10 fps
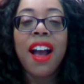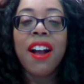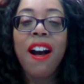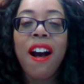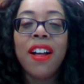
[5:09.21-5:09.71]

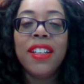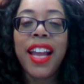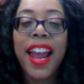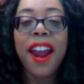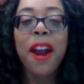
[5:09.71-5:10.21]
called
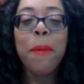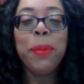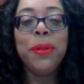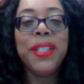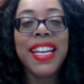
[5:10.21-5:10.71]

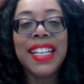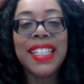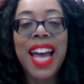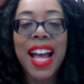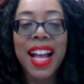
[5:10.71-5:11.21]

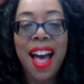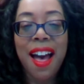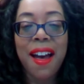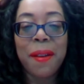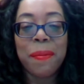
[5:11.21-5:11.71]

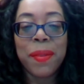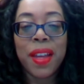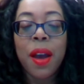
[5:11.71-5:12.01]
hairboutique.com,